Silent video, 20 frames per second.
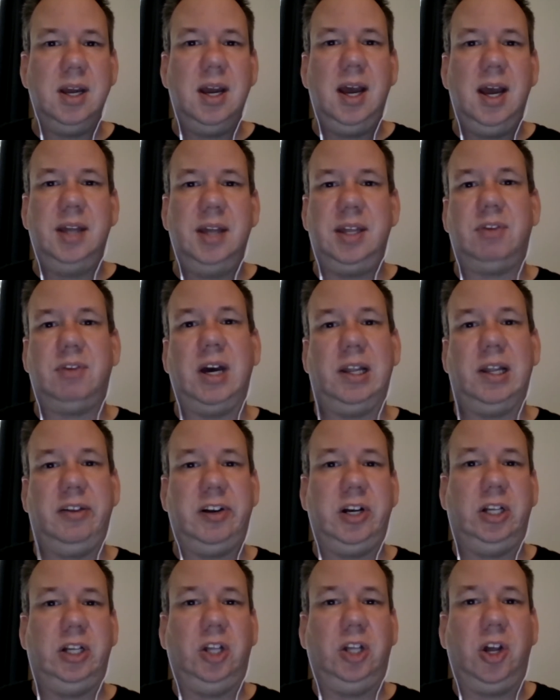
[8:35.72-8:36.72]
and they've got
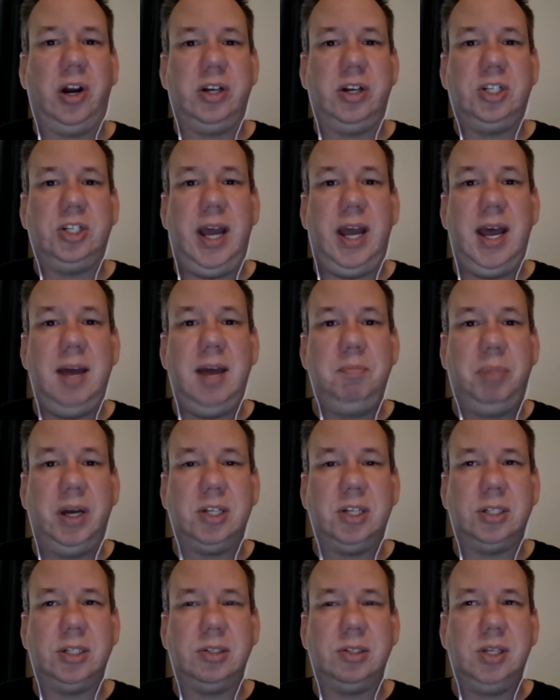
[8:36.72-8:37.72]
very large ad
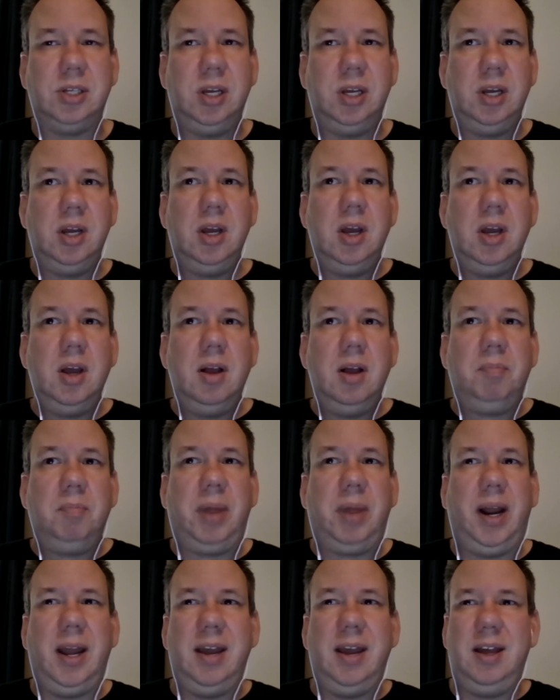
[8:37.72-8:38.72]
budgets.
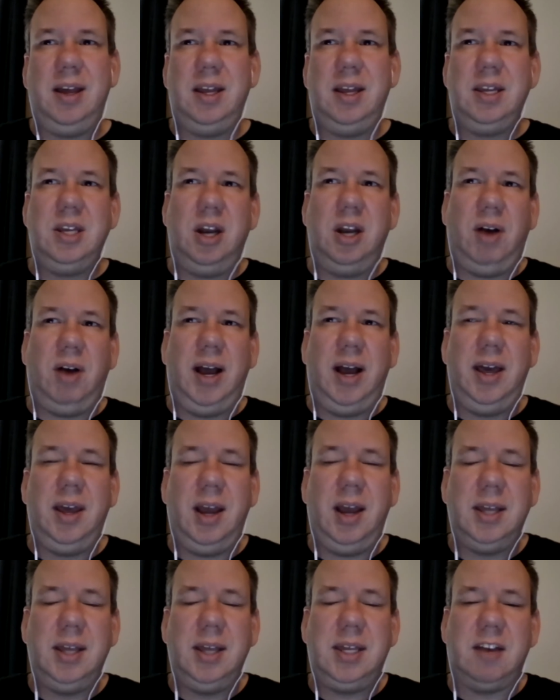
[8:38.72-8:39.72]
But I
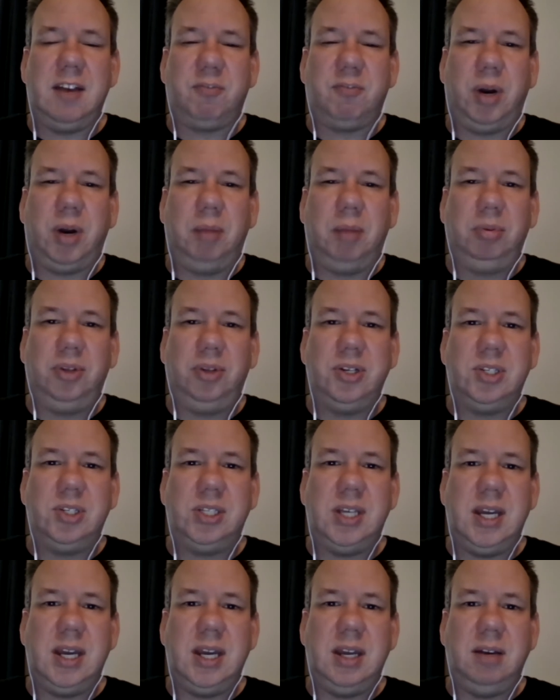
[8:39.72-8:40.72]
think I've probably
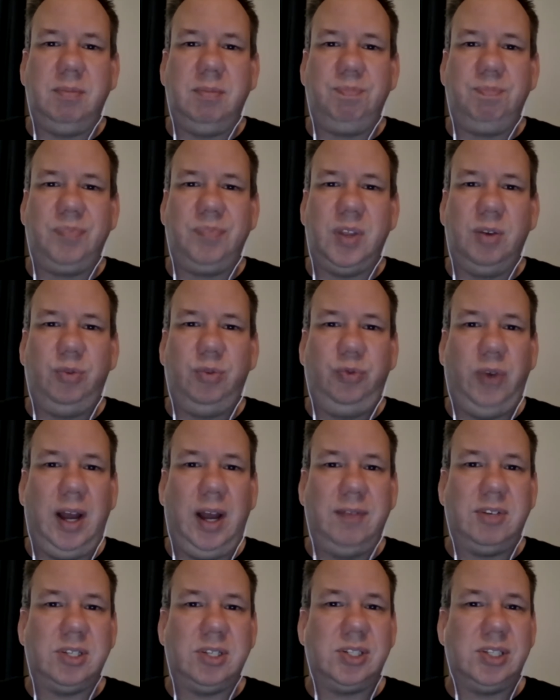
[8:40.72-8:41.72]
seen $5
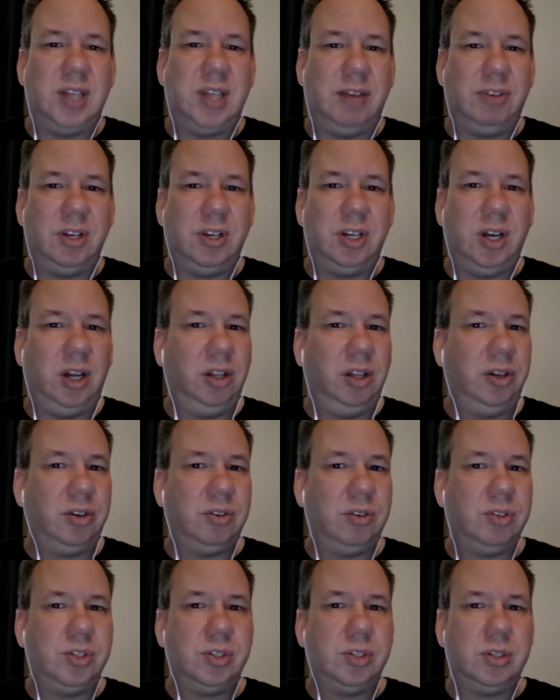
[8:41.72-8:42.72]
to
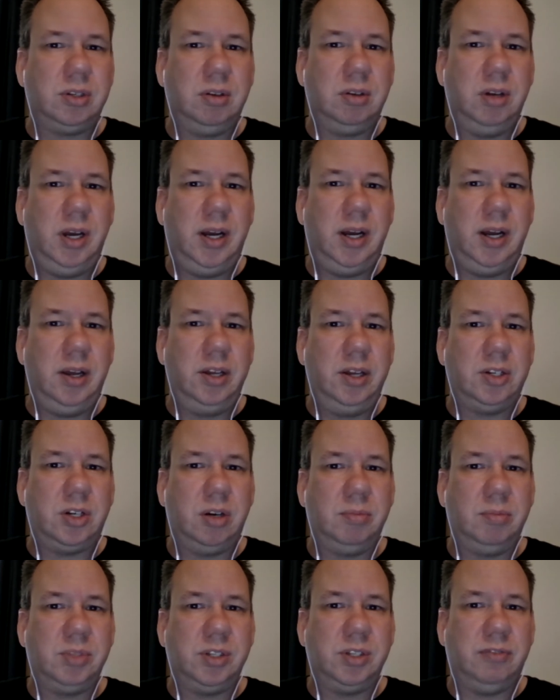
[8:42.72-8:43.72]
$7 in
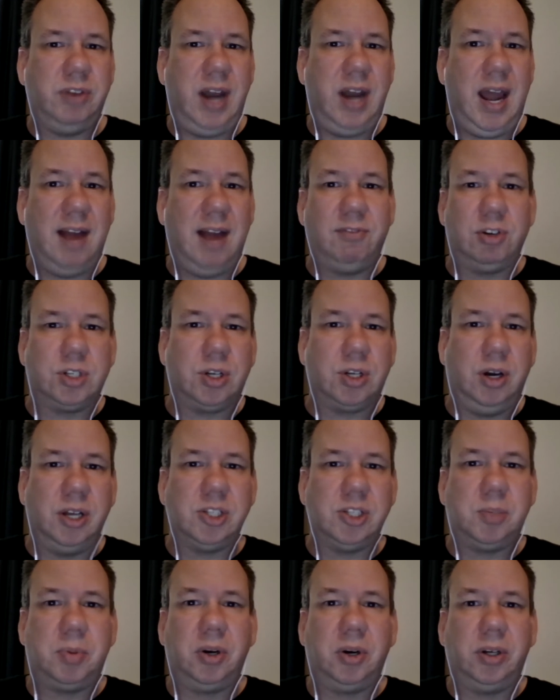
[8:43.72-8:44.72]
terms of an average
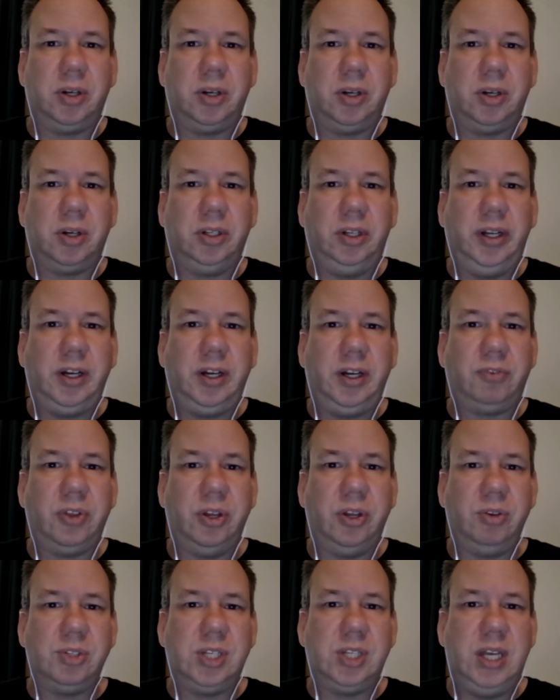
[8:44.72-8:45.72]
cost per click for
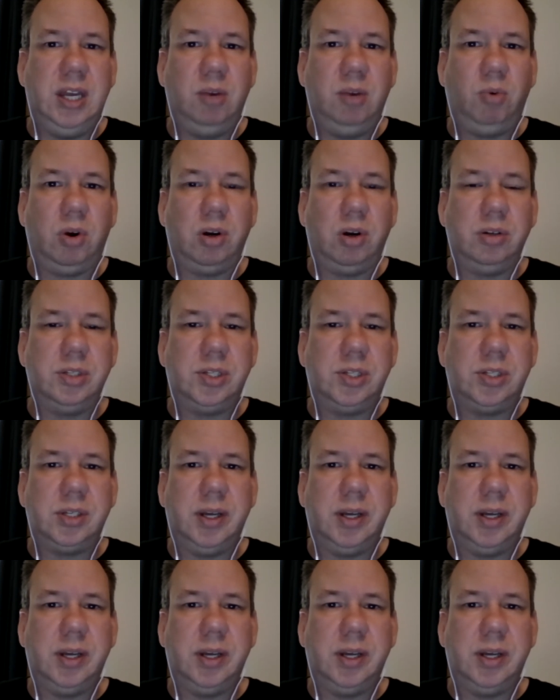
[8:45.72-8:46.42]
those keywords